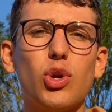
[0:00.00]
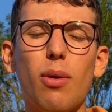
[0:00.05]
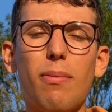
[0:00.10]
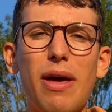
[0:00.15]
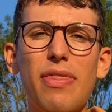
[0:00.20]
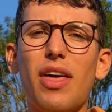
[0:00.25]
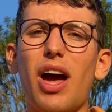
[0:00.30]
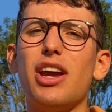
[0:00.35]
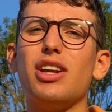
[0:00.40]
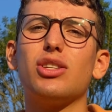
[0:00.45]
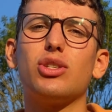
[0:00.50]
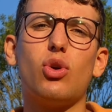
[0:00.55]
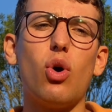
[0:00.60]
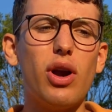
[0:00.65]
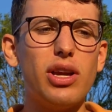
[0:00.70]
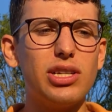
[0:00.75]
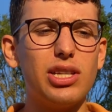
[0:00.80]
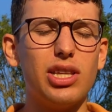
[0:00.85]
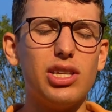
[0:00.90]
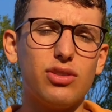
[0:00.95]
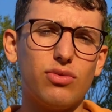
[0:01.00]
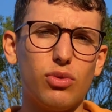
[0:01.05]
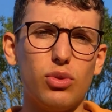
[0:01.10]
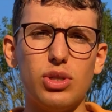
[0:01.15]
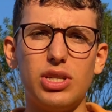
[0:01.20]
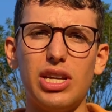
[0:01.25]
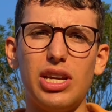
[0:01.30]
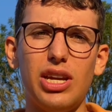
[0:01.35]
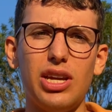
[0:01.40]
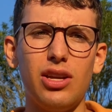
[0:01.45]
it meant that I just got into this
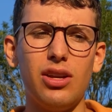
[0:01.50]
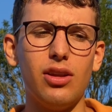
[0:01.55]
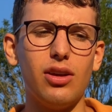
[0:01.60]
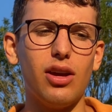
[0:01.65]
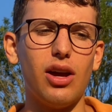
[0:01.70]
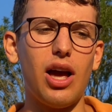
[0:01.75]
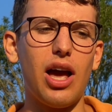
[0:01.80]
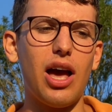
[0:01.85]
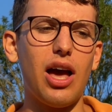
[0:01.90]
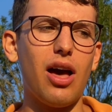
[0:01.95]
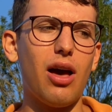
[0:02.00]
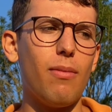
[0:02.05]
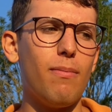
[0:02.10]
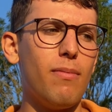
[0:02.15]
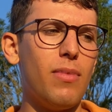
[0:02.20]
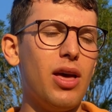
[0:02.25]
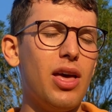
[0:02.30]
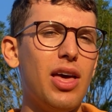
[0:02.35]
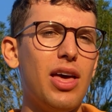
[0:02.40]
routine, and